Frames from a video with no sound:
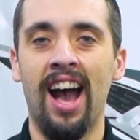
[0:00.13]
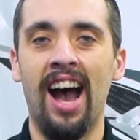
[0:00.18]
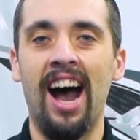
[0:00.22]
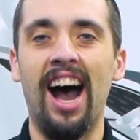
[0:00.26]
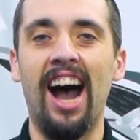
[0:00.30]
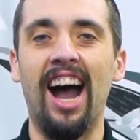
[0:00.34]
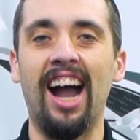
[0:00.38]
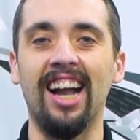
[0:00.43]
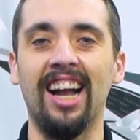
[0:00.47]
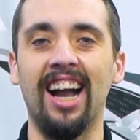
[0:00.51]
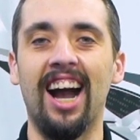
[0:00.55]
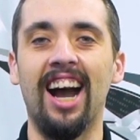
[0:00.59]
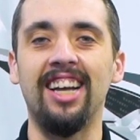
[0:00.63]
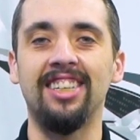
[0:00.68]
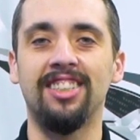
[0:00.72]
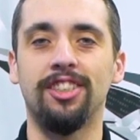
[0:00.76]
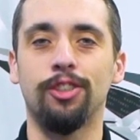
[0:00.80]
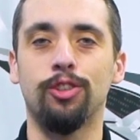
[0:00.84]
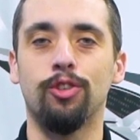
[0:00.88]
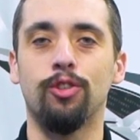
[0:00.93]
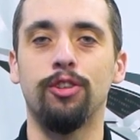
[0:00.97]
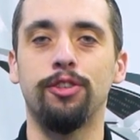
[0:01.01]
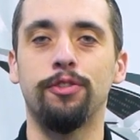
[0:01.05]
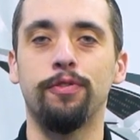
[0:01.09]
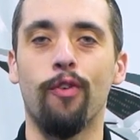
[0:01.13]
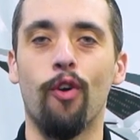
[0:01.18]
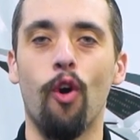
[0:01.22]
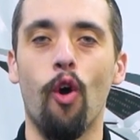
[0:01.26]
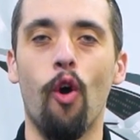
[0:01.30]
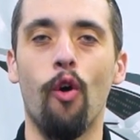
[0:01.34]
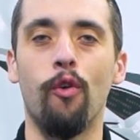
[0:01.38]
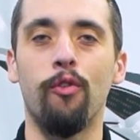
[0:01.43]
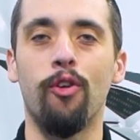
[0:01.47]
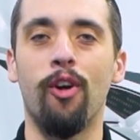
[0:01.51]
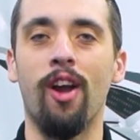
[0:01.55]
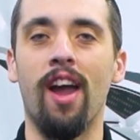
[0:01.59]
Hi guys, it's Christopher
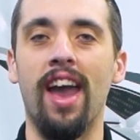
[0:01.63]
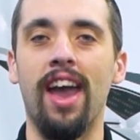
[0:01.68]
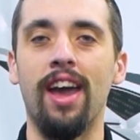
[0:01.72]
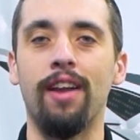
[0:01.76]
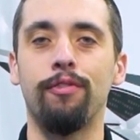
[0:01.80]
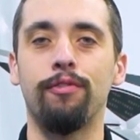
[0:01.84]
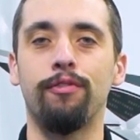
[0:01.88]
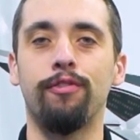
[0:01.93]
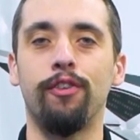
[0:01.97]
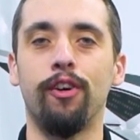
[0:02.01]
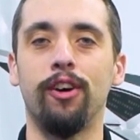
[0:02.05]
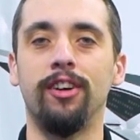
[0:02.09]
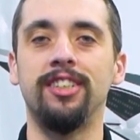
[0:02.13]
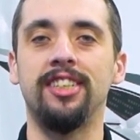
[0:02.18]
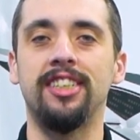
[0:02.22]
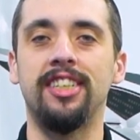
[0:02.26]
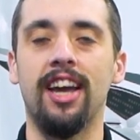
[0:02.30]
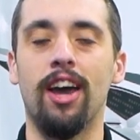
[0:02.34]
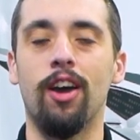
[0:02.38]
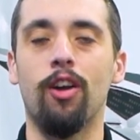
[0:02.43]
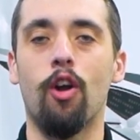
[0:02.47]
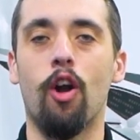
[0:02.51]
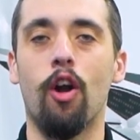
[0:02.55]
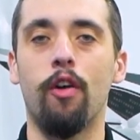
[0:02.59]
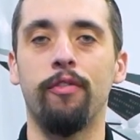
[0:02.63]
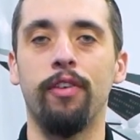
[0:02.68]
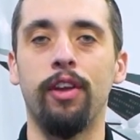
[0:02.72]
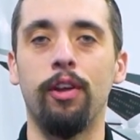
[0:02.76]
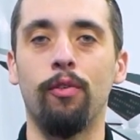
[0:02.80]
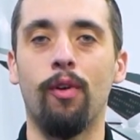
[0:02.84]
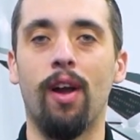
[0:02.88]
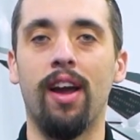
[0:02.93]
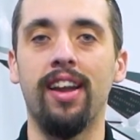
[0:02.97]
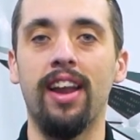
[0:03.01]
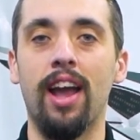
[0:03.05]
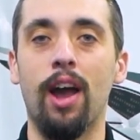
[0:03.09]
over at Funtown RV.
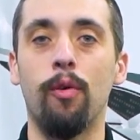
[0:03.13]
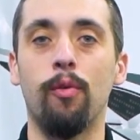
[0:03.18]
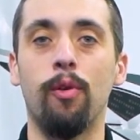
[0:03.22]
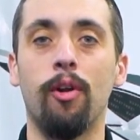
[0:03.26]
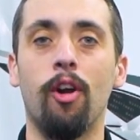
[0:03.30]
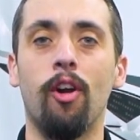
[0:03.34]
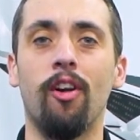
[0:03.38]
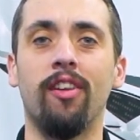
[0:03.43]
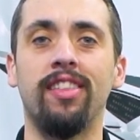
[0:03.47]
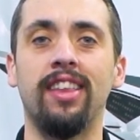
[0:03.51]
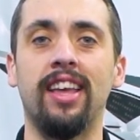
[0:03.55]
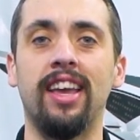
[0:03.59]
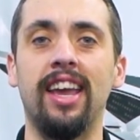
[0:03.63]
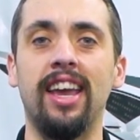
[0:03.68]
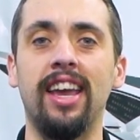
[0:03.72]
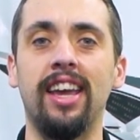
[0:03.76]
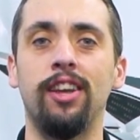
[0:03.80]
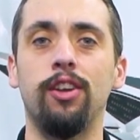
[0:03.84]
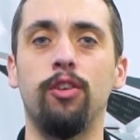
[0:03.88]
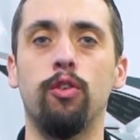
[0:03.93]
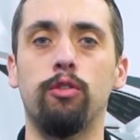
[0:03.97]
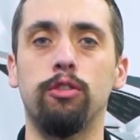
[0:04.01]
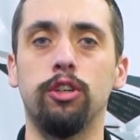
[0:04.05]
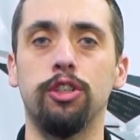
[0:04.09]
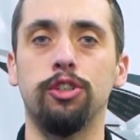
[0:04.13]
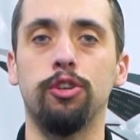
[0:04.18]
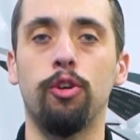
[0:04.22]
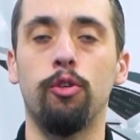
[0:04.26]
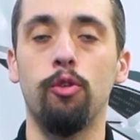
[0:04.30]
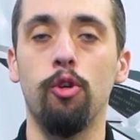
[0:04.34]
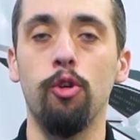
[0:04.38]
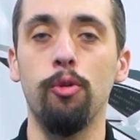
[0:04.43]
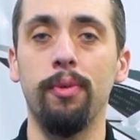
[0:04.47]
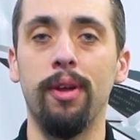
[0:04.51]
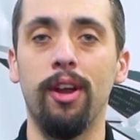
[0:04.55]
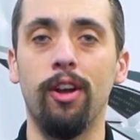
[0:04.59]
Right now we are in the indoor
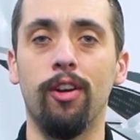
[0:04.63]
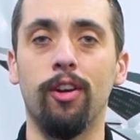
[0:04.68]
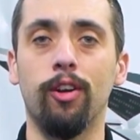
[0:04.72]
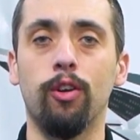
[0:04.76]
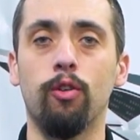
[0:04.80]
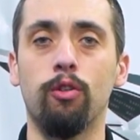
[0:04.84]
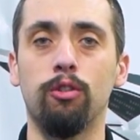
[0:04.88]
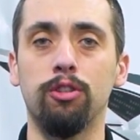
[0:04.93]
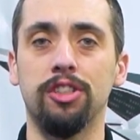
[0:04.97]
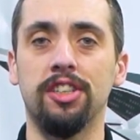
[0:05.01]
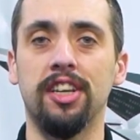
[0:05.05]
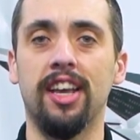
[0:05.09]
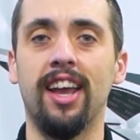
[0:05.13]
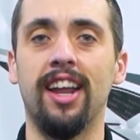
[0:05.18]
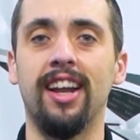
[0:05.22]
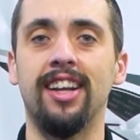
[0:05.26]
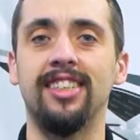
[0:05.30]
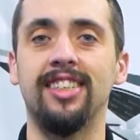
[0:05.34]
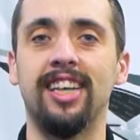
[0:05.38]
showroom here in Corsicana,